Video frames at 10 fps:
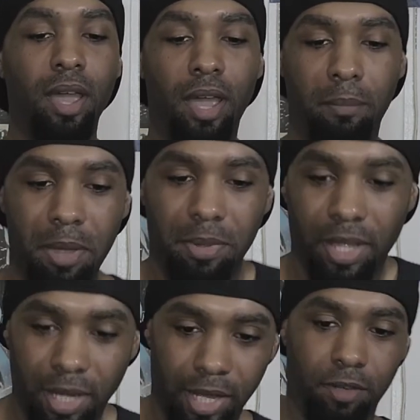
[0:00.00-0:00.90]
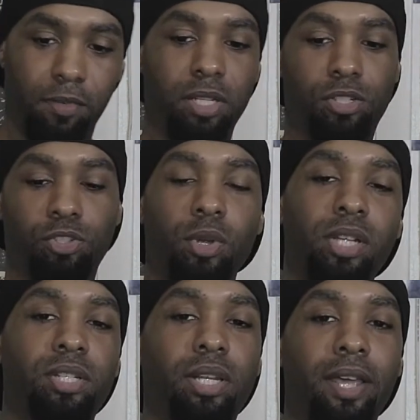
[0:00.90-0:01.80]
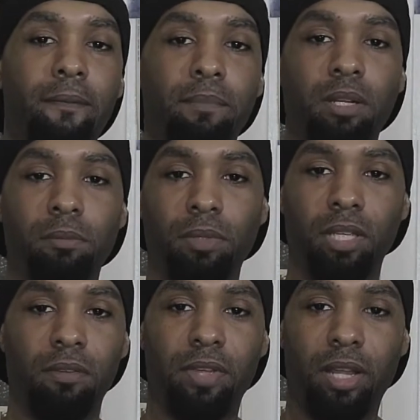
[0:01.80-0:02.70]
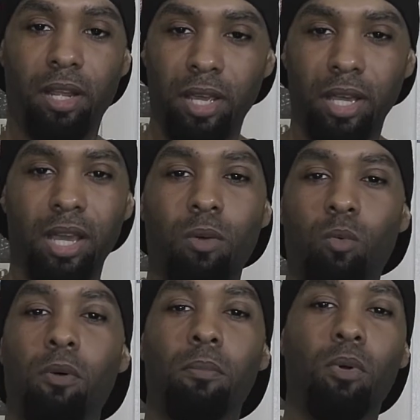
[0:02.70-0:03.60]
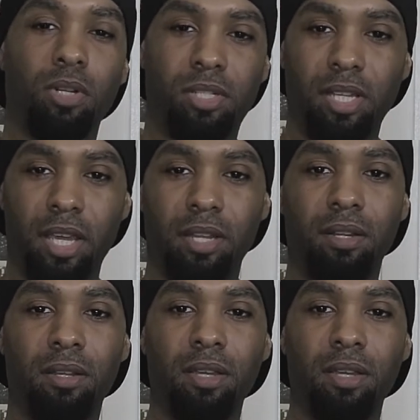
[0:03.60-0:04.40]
And maybe that lack of concentration led me to believe that, hey, I got one more set.